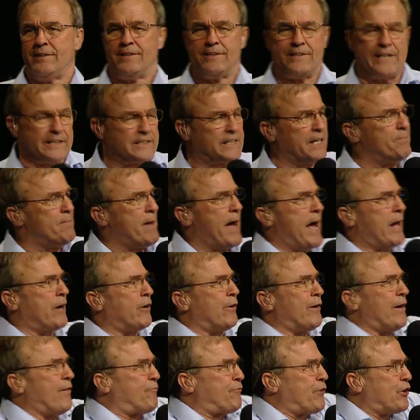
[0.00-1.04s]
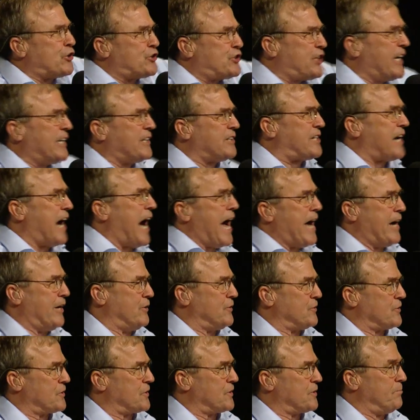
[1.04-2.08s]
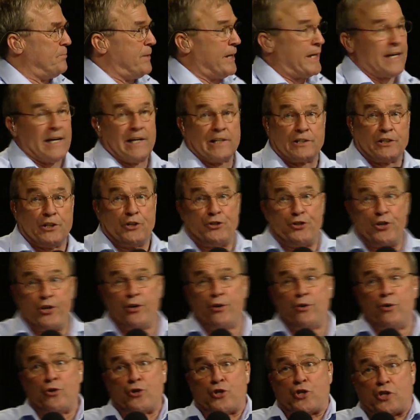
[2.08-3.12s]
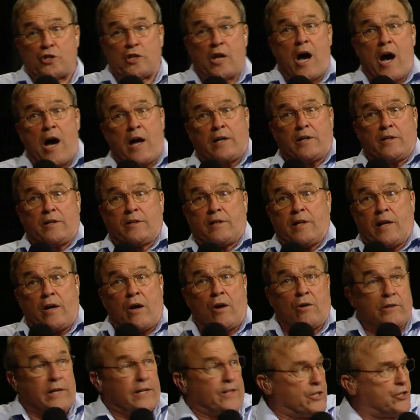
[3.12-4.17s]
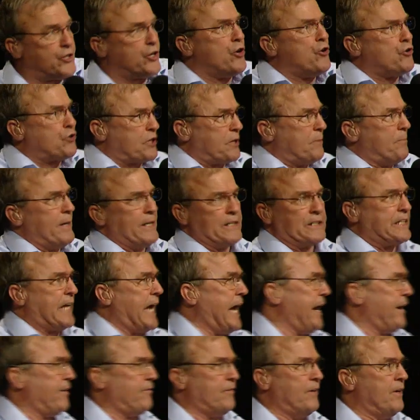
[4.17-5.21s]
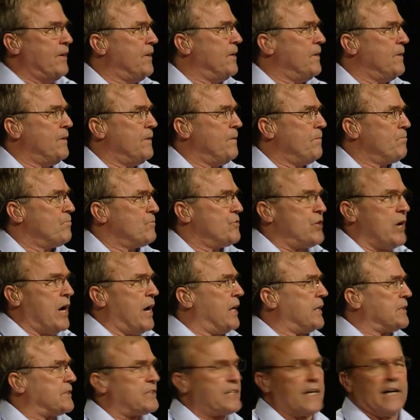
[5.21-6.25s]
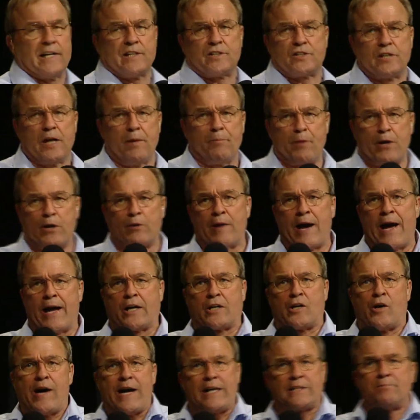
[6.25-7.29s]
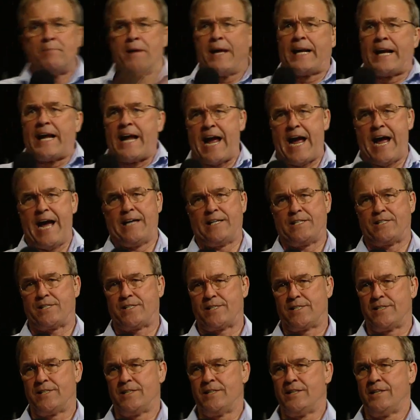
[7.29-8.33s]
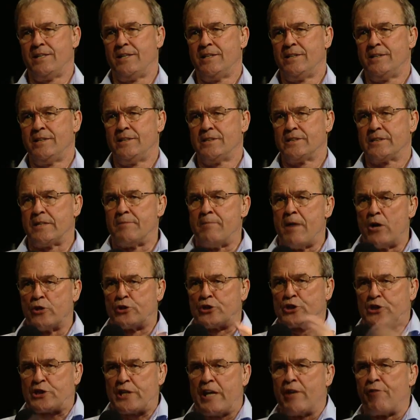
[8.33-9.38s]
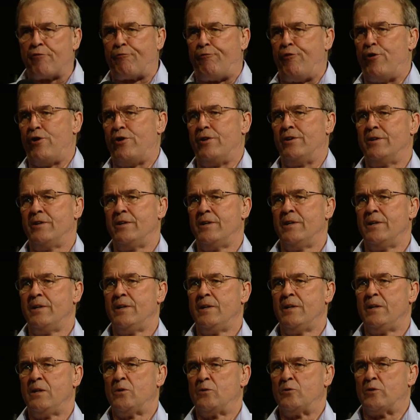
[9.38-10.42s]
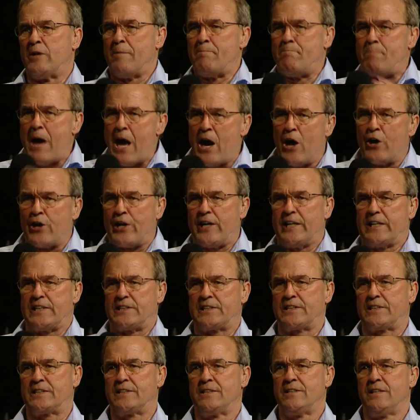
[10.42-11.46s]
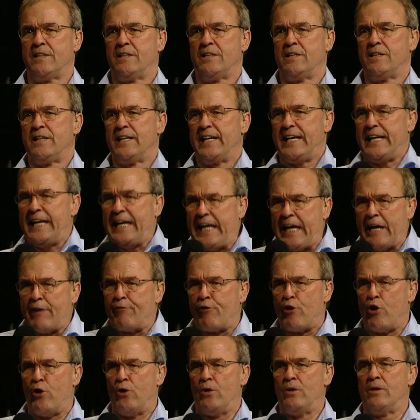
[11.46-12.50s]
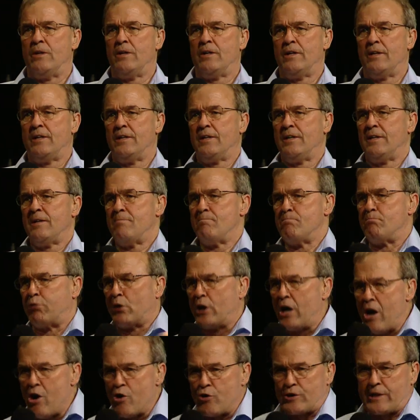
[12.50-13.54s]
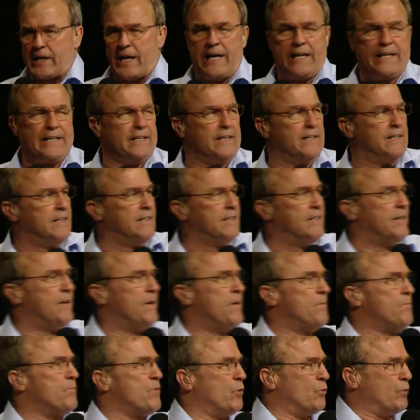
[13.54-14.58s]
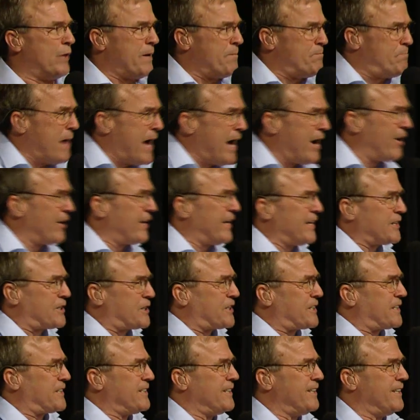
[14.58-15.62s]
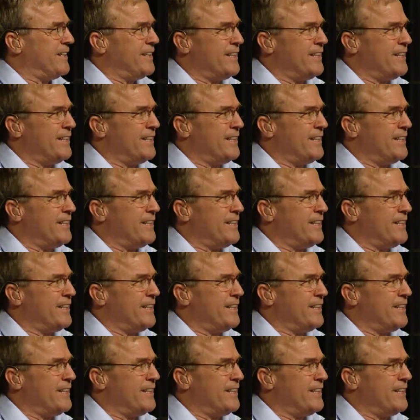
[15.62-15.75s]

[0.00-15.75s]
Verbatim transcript: doesn't matter if they're Gentiles, because the Jews thought that only the Jews could be saved. John said something radical. As many as the most sinful, rebellious, evil, broken, rebellious